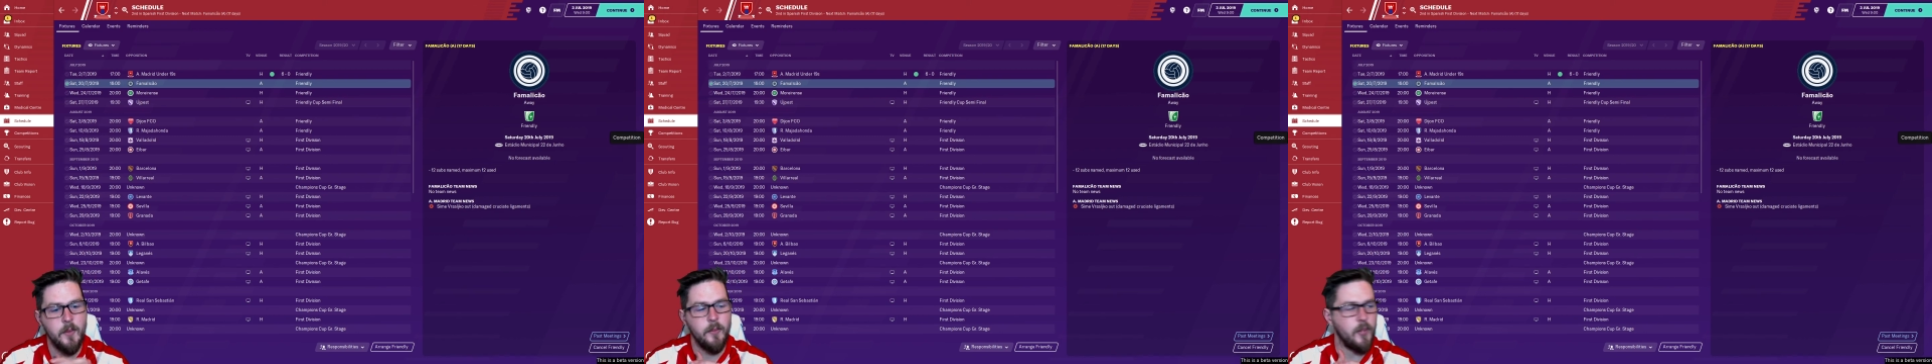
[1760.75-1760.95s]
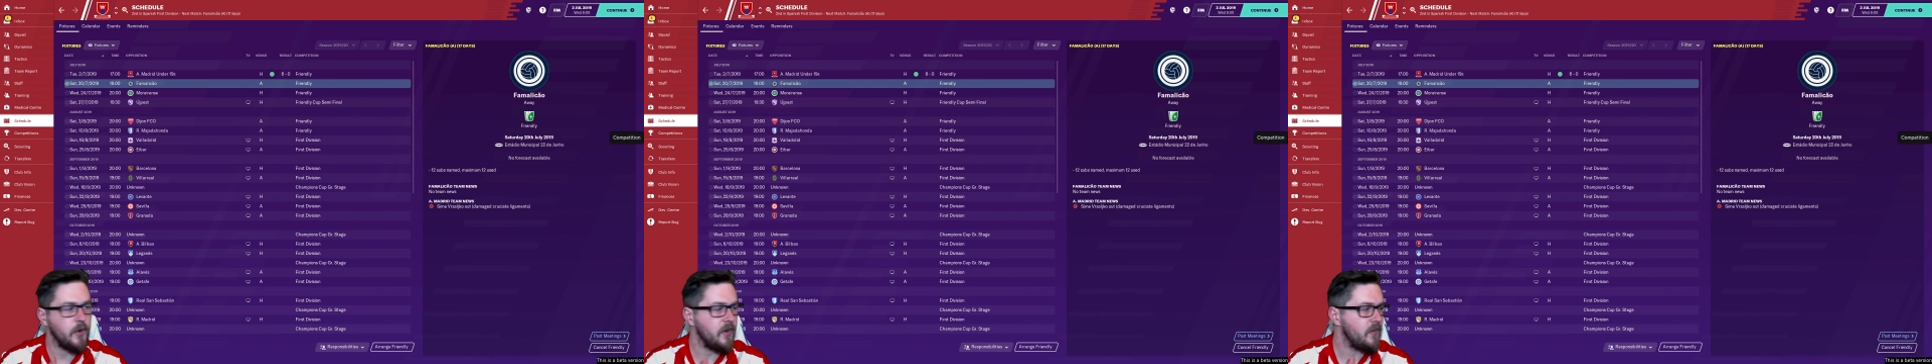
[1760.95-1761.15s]

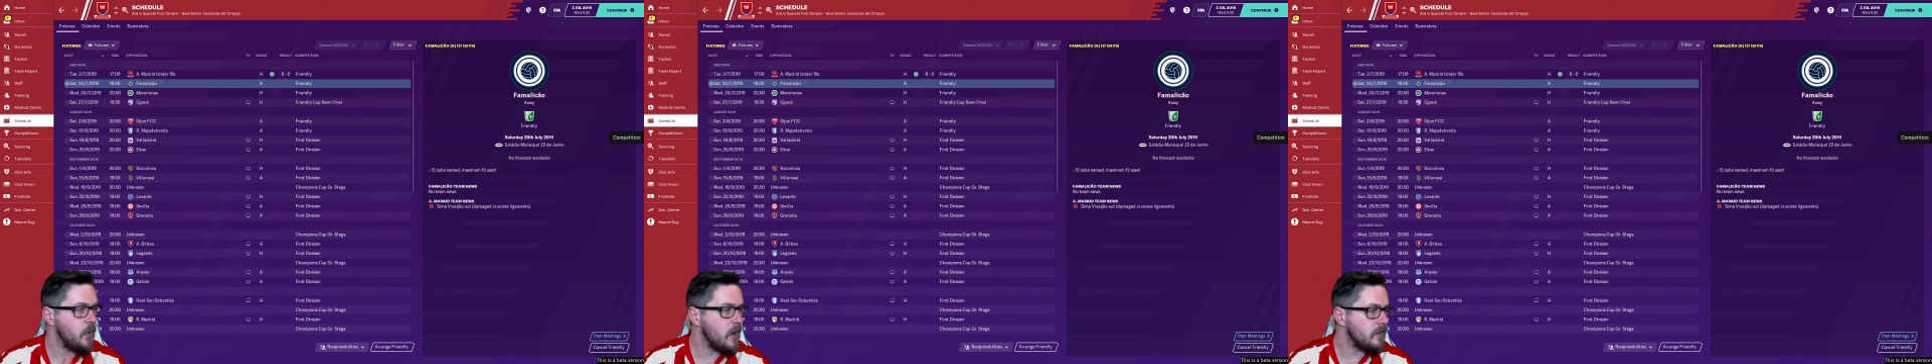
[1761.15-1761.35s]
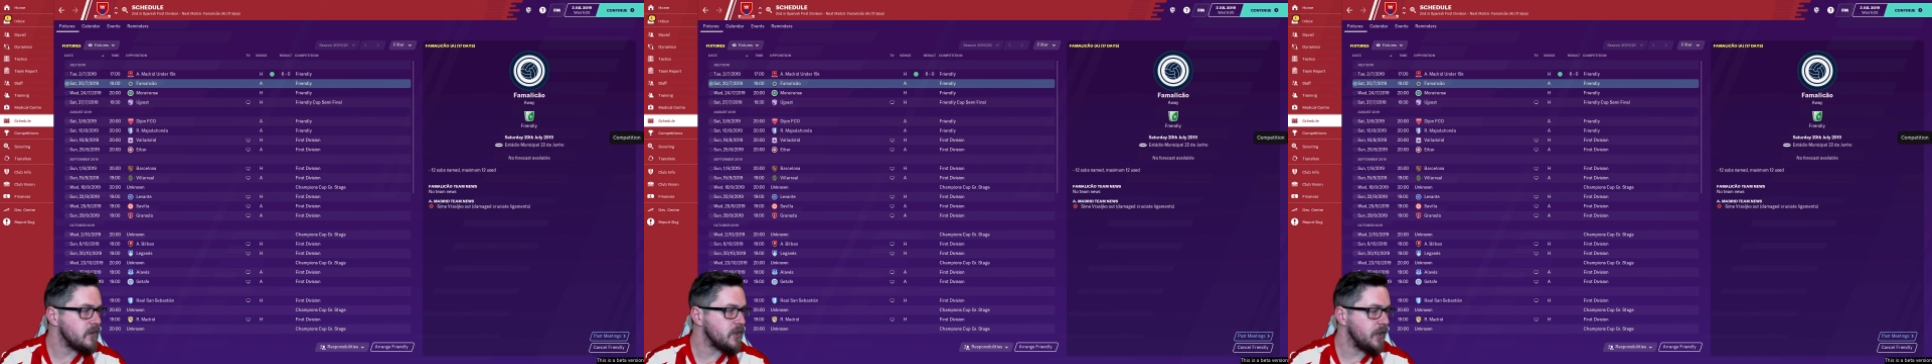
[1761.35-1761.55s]
but if you
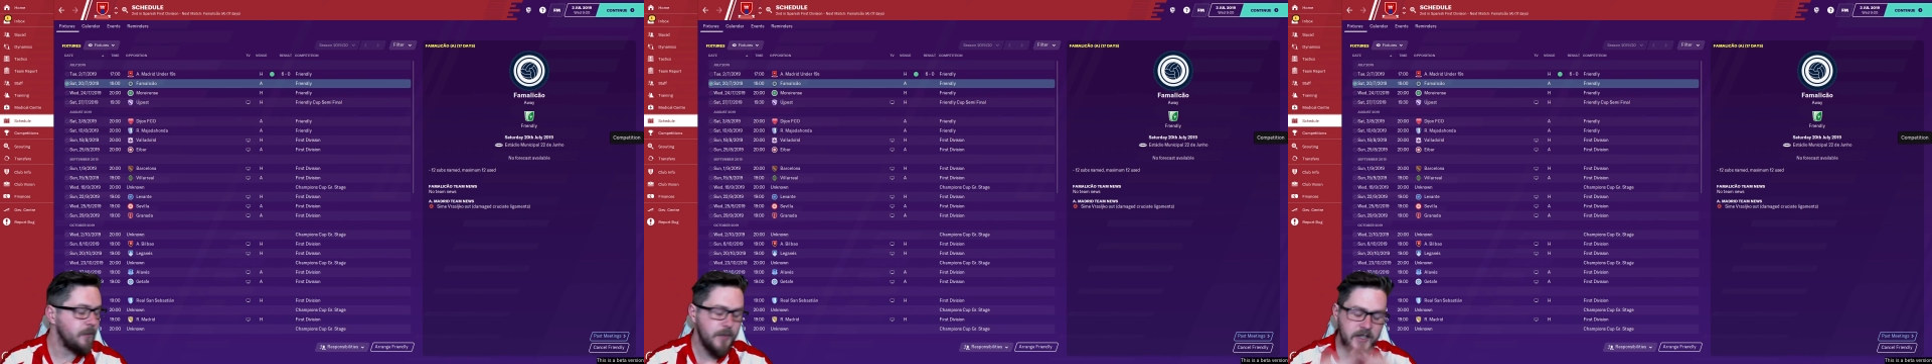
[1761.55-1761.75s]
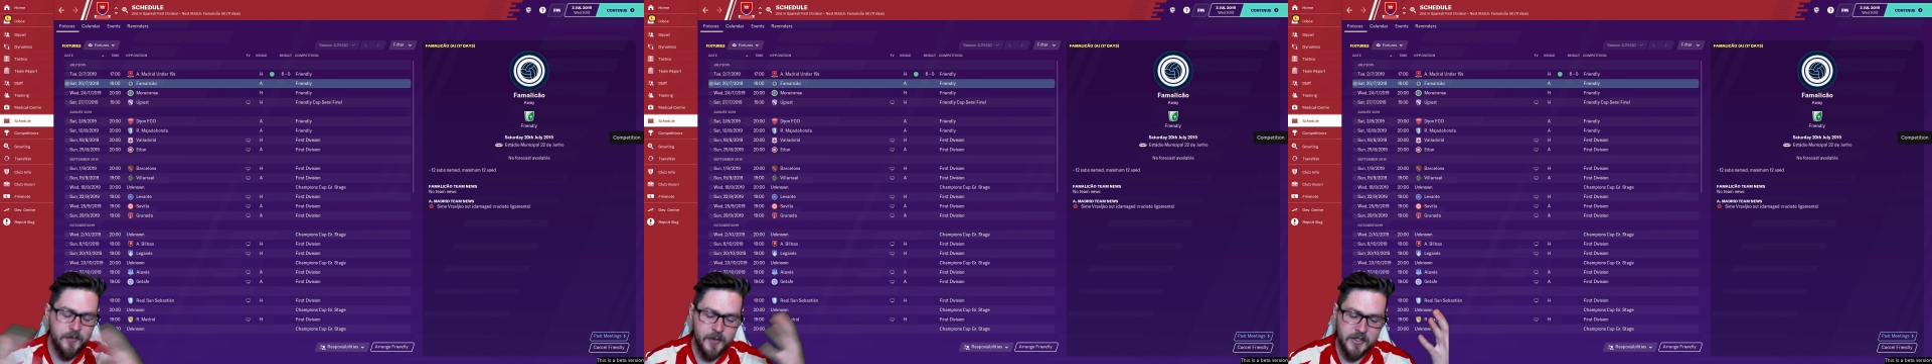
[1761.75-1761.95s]
have enjoyed,
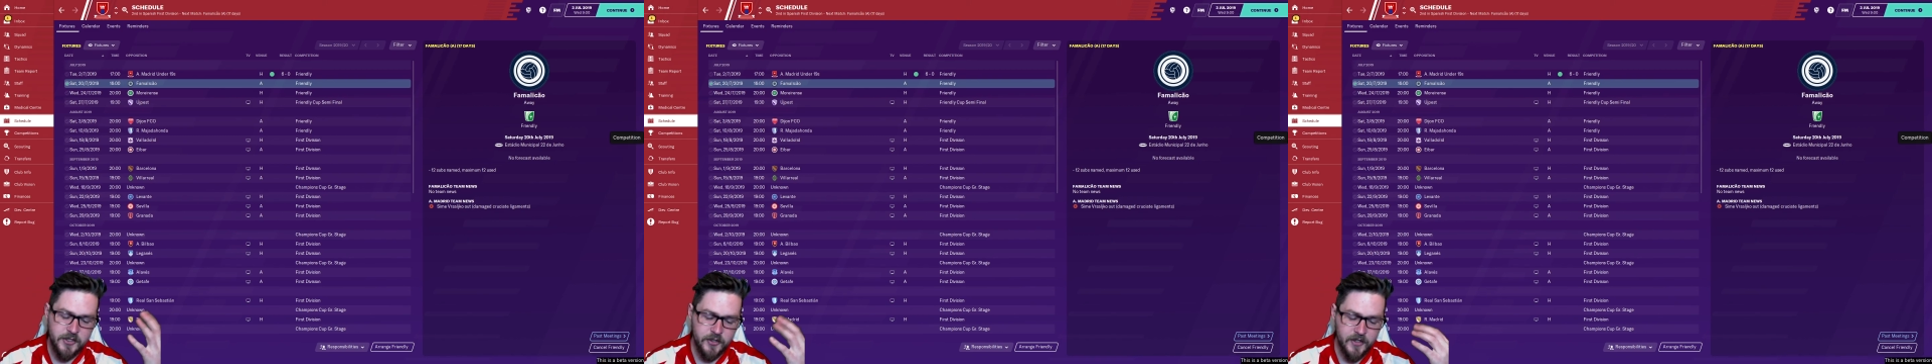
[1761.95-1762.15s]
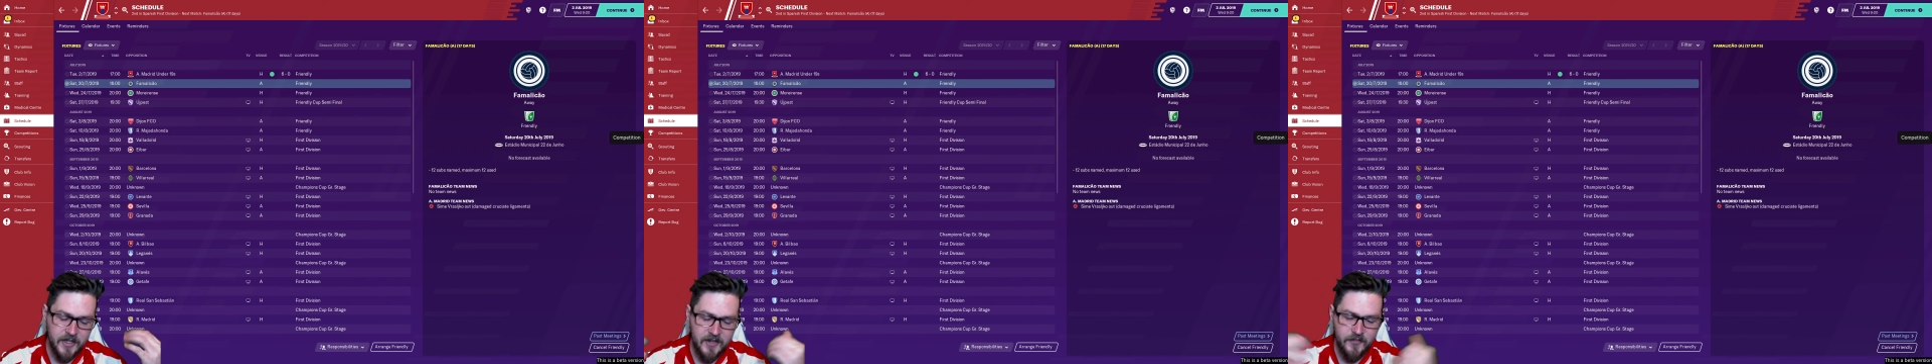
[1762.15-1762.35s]
please make
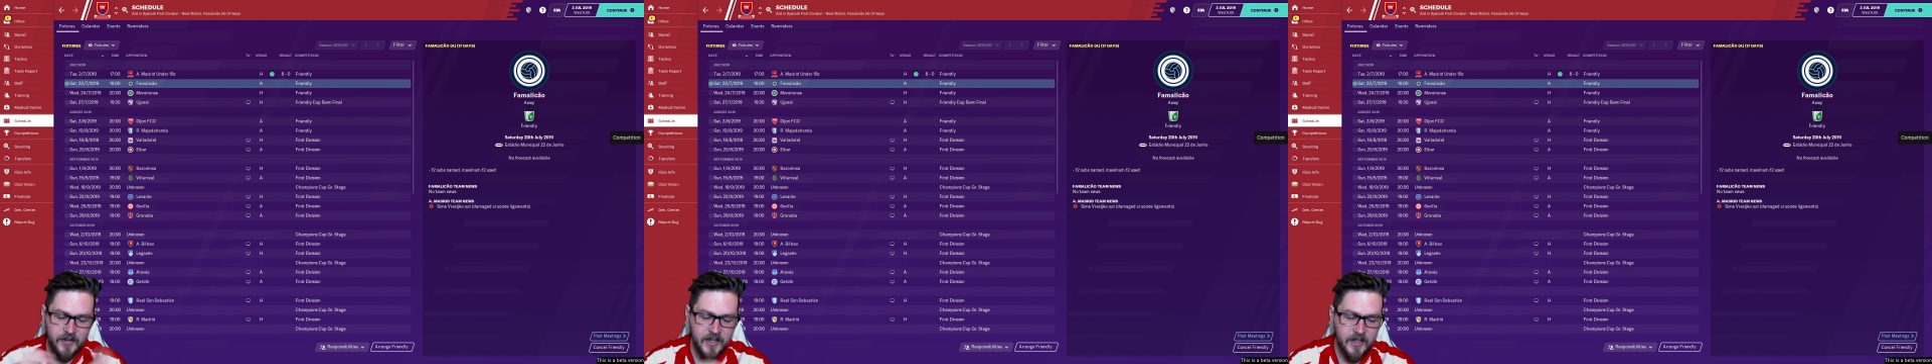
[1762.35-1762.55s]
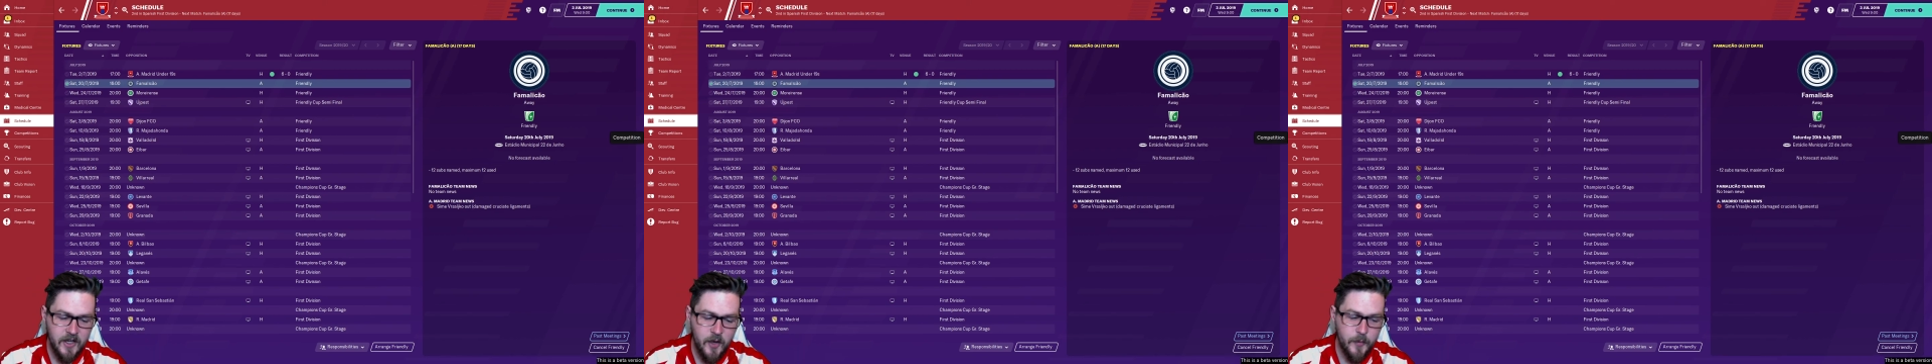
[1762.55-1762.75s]
sure to leave a
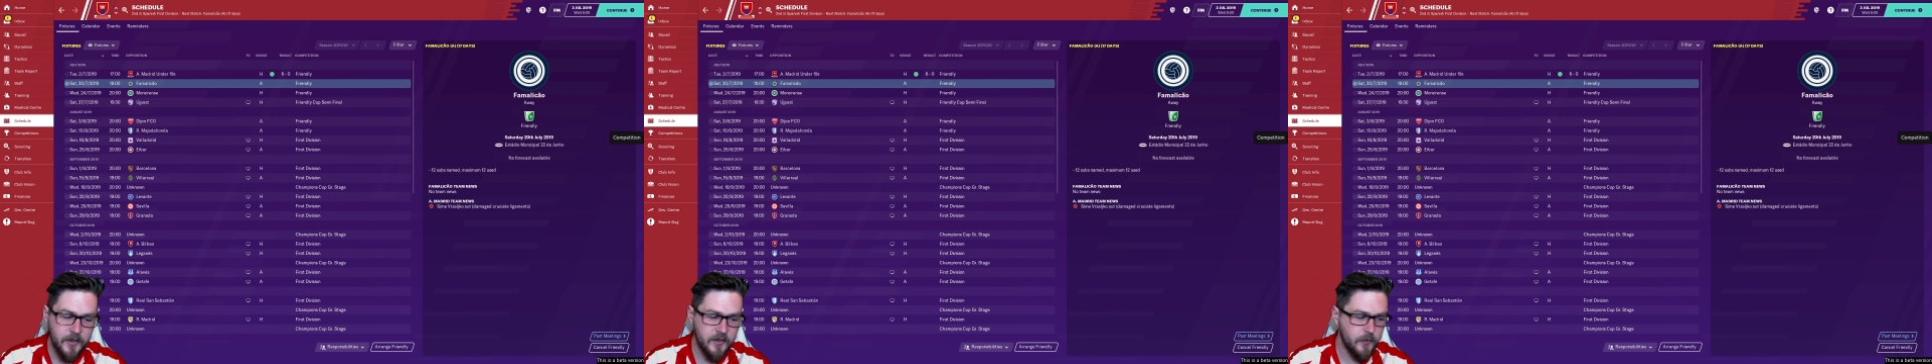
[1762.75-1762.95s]
like, comment,